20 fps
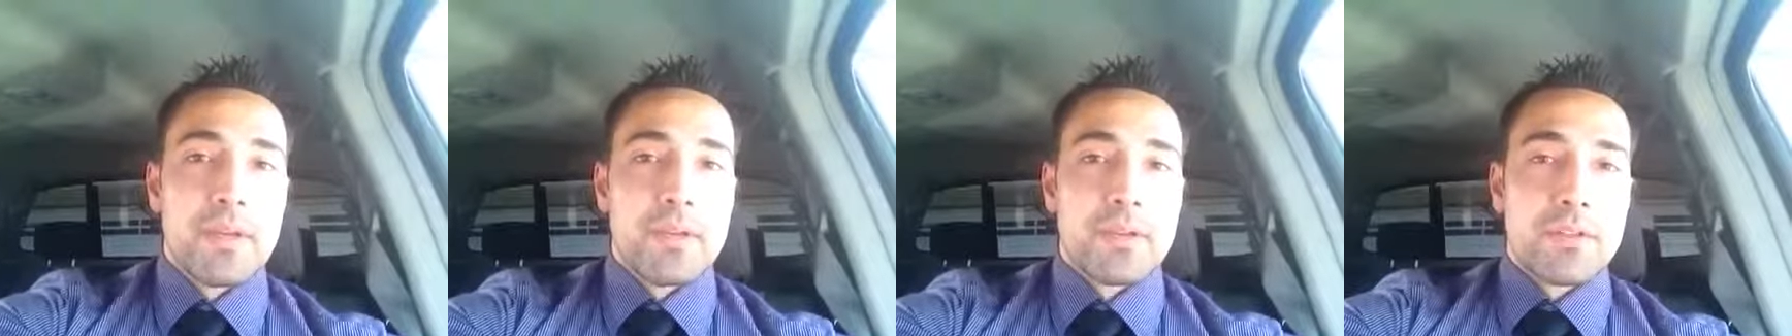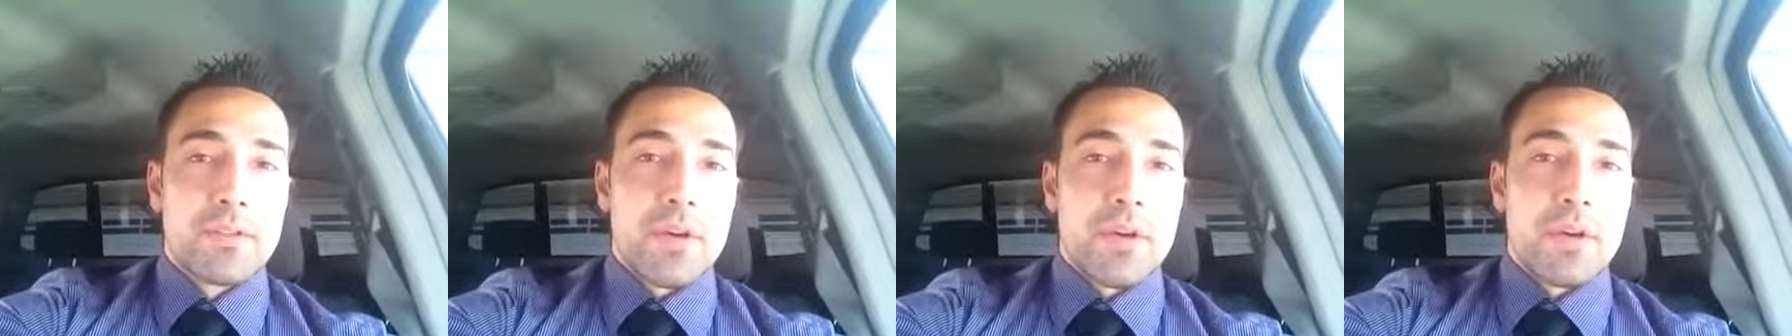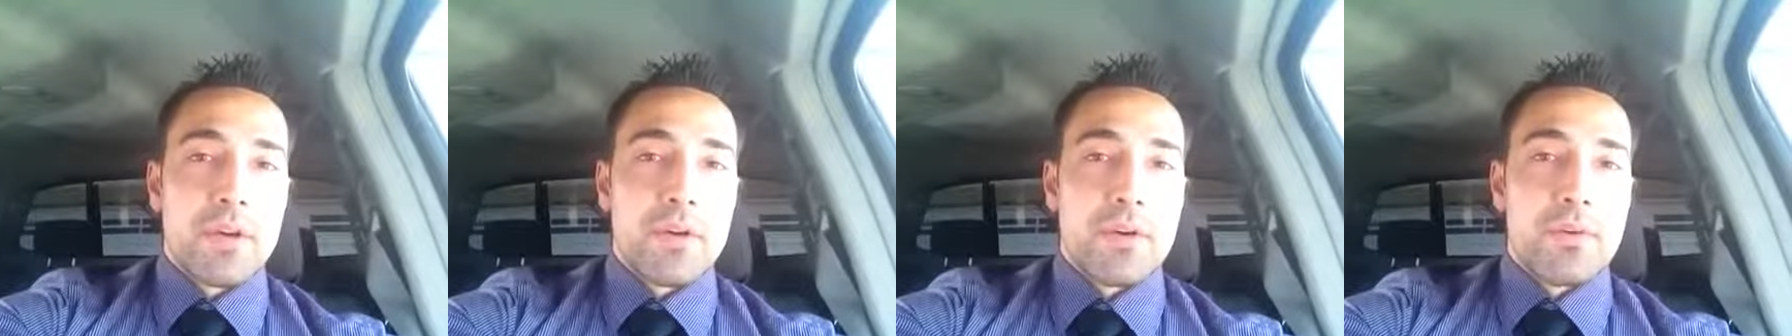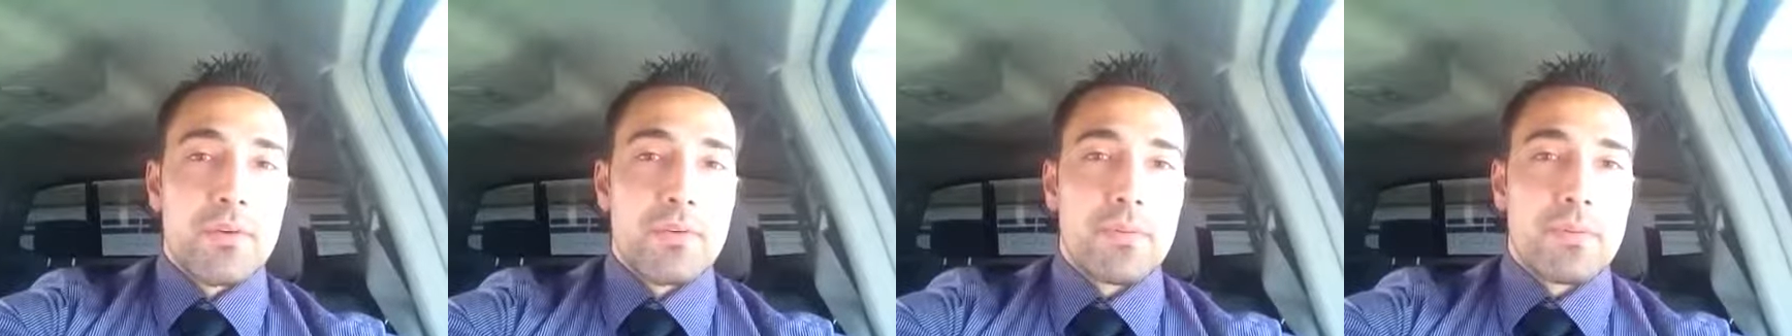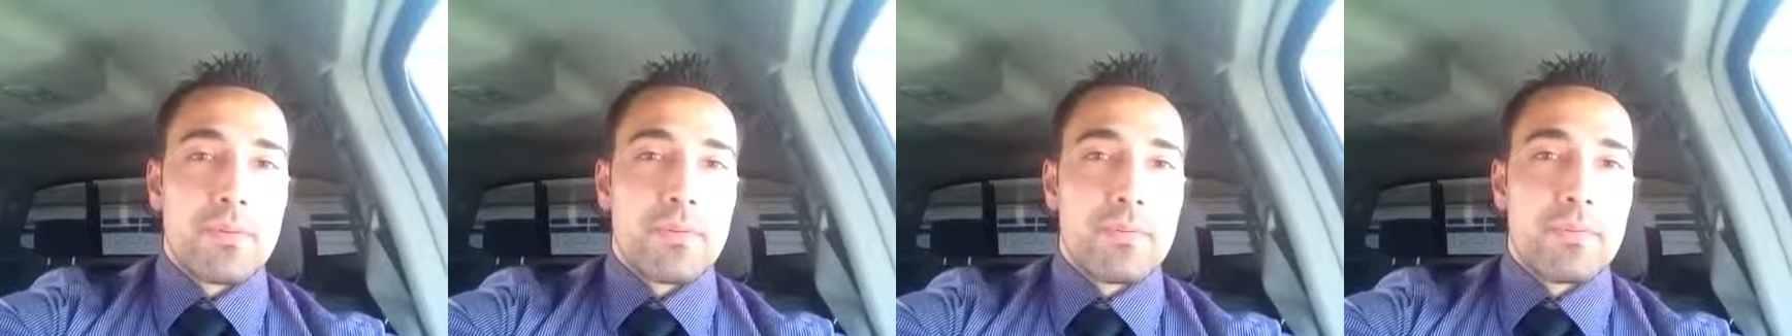
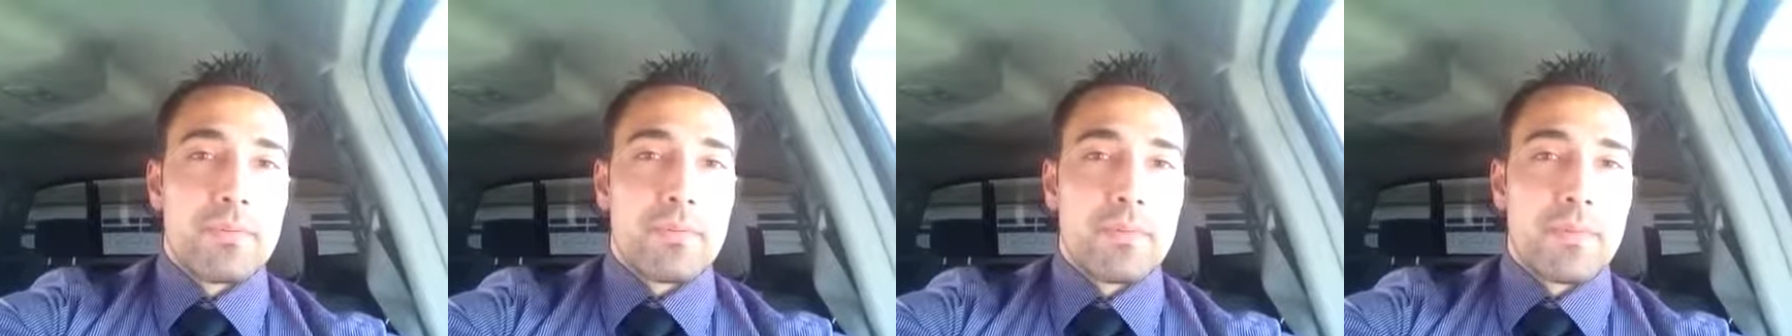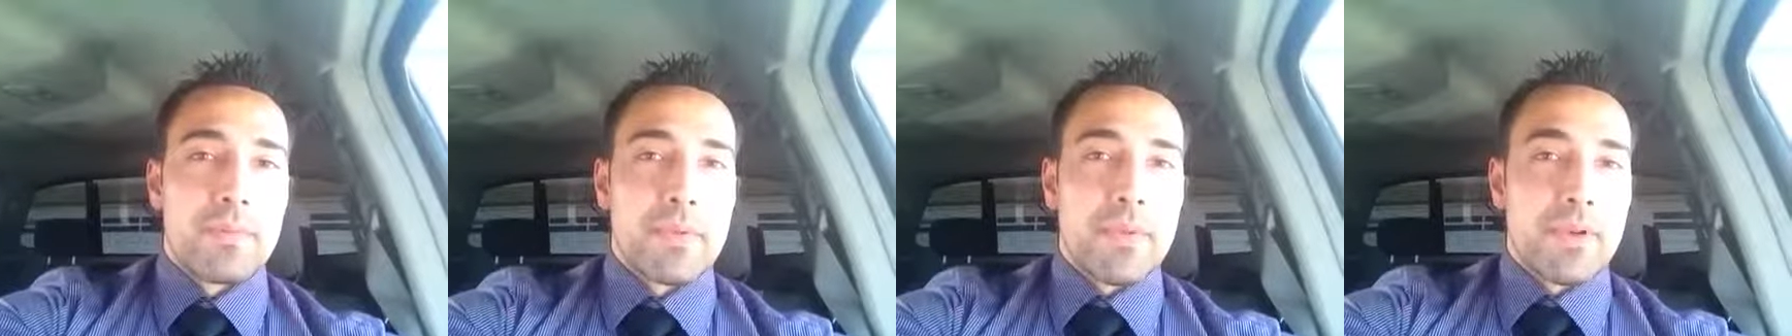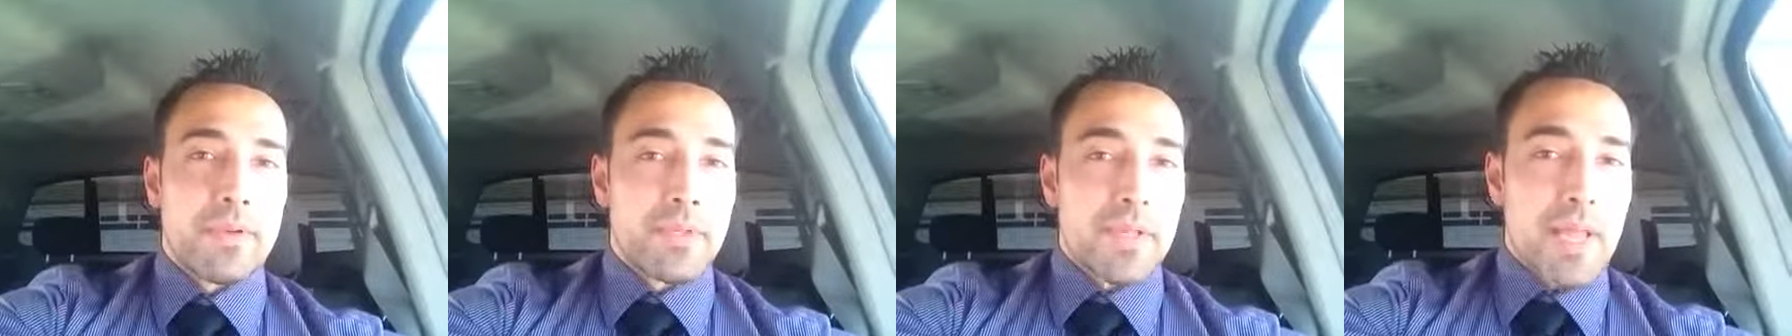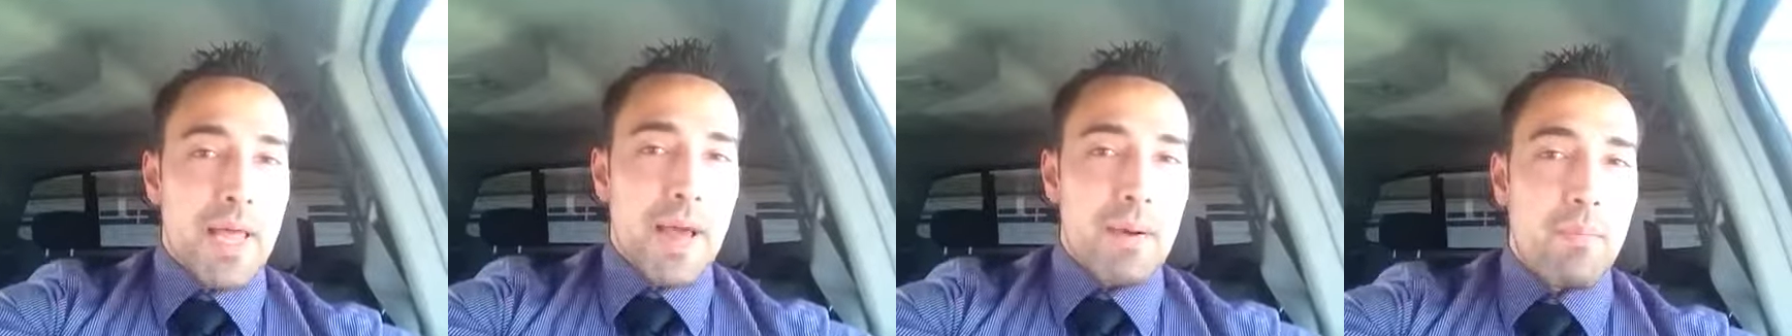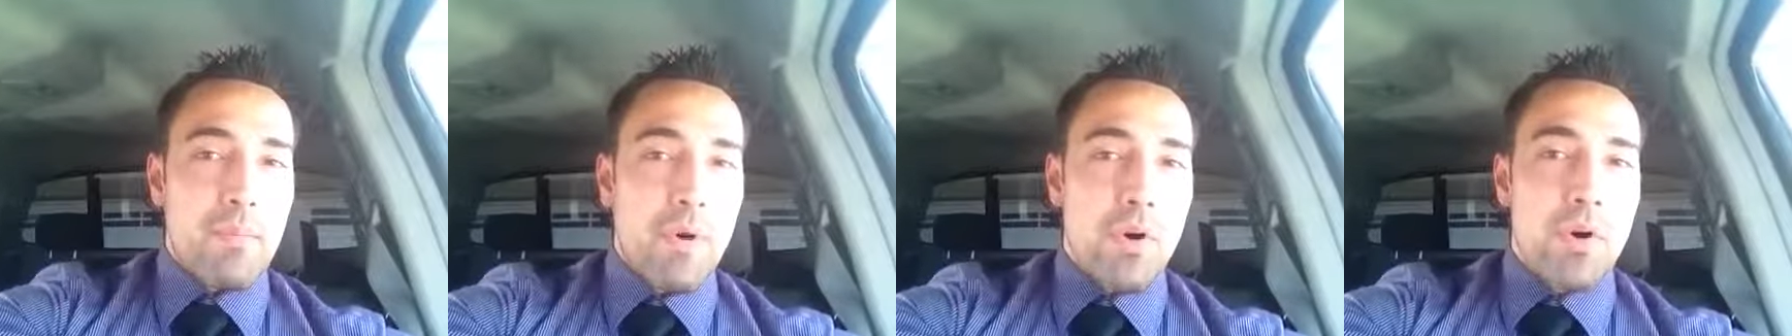So there's a
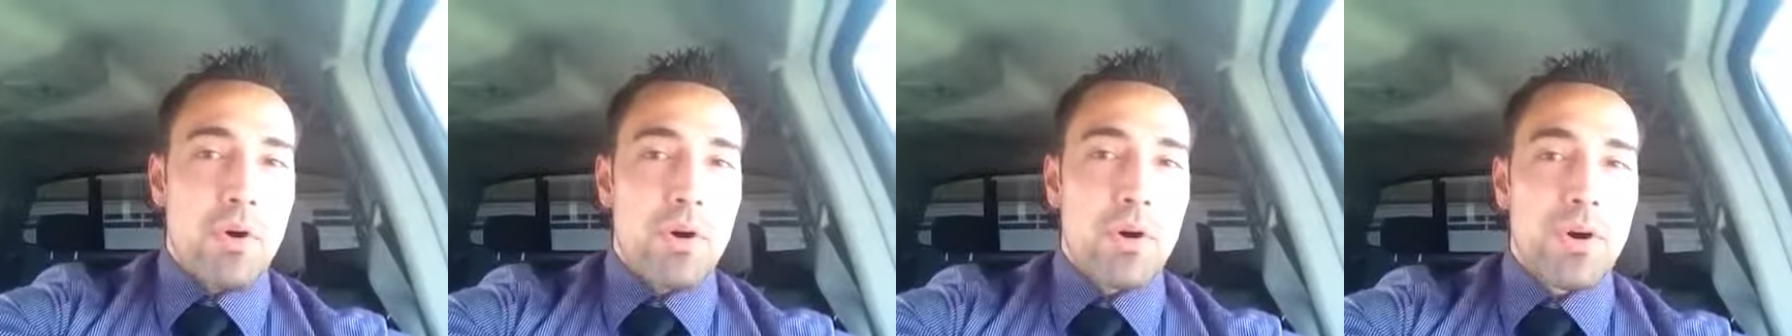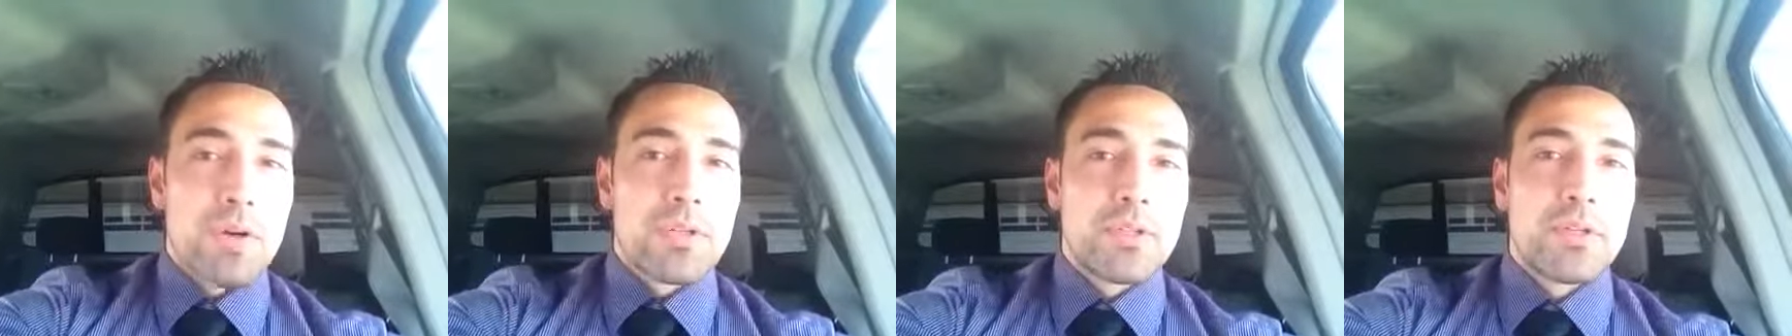lot more